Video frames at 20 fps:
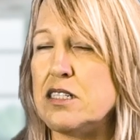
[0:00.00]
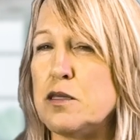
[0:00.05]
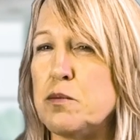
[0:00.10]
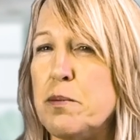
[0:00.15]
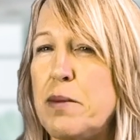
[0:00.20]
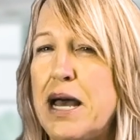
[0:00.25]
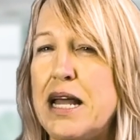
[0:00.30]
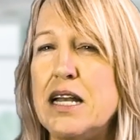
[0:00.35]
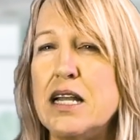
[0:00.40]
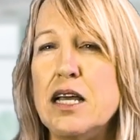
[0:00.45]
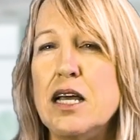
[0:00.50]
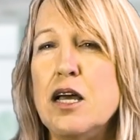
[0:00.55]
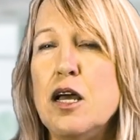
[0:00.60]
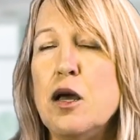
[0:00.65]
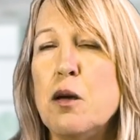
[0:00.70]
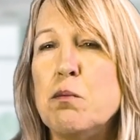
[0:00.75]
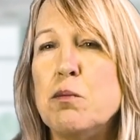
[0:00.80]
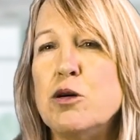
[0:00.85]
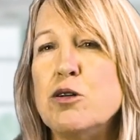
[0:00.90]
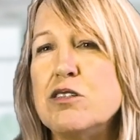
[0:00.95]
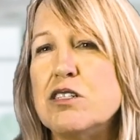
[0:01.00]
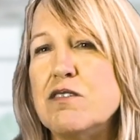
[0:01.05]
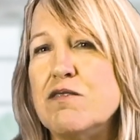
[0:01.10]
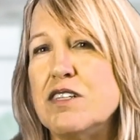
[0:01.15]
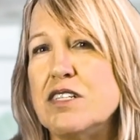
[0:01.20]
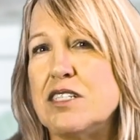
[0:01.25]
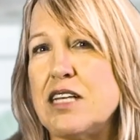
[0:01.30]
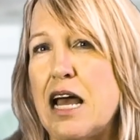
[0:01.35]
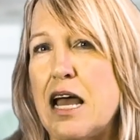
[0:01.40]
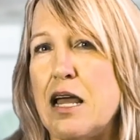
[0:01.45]
but most of
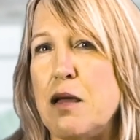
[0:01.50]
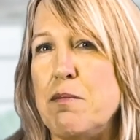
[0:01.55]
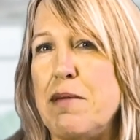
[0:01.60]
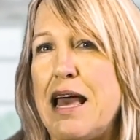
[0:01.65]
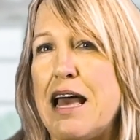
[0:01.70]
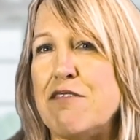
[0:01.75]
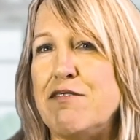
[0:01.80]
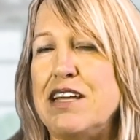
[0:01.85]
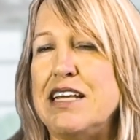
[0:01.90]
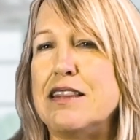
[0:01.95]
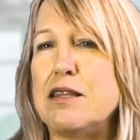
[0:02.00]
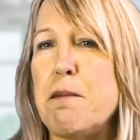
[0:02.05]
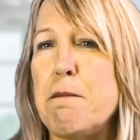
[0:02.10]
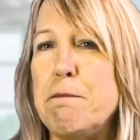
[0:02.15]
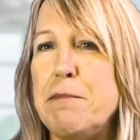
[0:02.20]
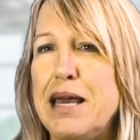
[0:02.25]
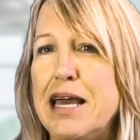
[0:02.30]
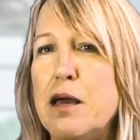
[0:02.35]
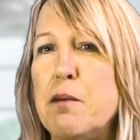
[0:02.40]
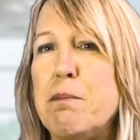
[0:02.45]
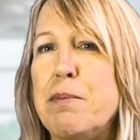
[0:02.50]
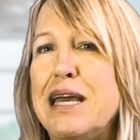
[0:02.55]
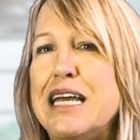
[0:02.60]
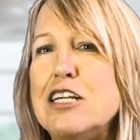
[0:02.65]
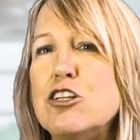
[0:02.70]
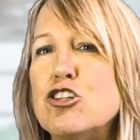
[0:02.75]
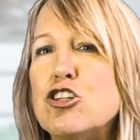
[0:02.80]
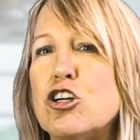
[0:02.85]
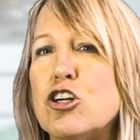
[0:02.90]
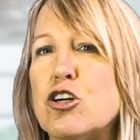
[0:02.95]
the time having the big
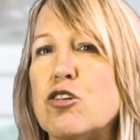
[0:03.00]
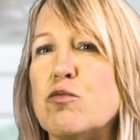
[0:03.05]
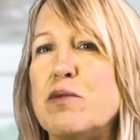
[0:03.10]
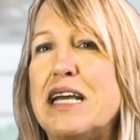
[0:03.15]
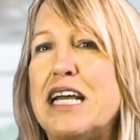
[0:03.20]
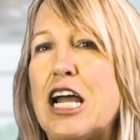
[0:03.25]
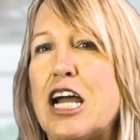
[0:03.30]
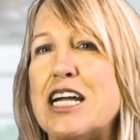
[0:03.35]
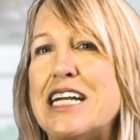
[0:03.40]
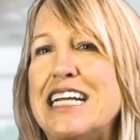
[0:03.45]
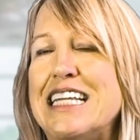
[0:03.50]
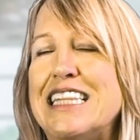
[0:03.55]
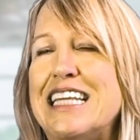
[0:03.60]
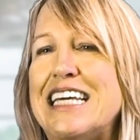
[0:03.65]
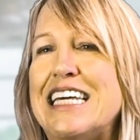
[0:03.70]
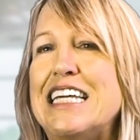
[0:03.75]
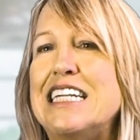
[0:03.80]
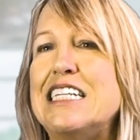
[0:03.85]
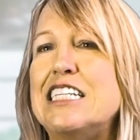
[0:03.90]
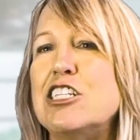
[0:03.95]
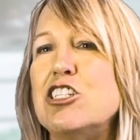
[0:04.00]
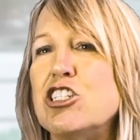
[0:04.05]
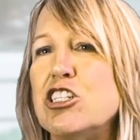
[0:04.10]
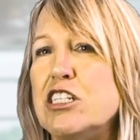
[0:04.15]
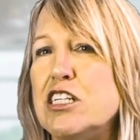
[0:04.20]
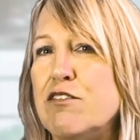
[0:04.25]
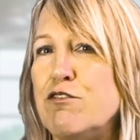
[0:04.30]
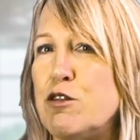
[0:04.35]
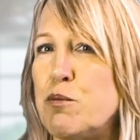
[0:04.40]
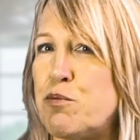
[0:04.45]
picture regarding the
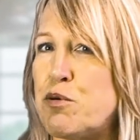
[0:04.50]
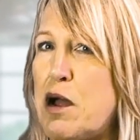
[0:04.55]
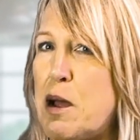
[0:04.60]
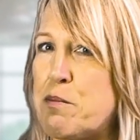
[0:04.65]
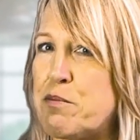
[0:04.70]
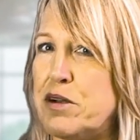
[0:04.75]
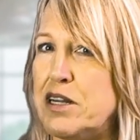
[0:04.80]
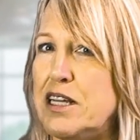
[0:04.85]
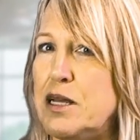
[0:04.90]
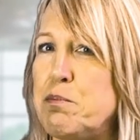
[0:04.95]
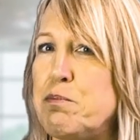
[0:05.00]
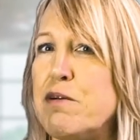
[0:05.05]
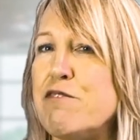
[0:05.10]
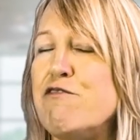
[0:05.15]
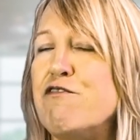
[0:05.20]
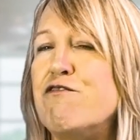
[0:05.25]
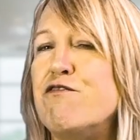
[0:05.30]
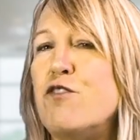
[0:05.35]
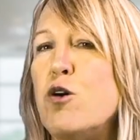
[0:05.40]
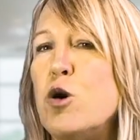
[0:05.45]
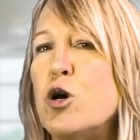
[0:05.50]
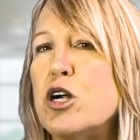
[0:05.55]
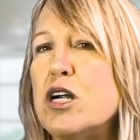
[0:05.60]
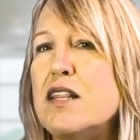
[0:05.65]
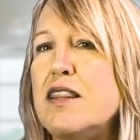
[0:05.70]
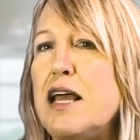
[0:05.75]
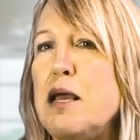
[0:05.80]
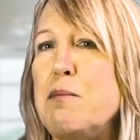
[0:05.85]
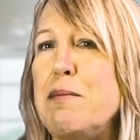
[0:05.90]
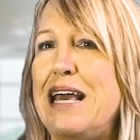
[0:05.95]
condition of the property before
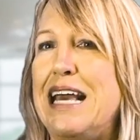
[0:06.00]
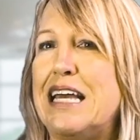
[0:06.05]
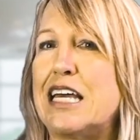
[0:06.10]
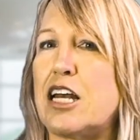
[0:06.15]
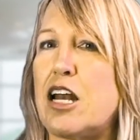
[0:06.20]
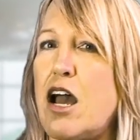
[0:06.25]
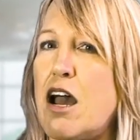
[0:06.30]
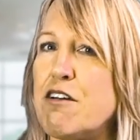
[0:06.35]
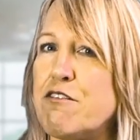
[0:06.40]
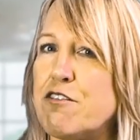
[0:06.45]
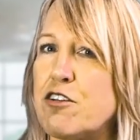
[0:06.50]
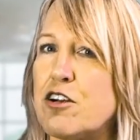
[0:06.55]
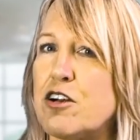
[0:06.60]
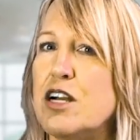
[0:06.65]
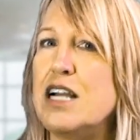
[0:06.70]
they make an offer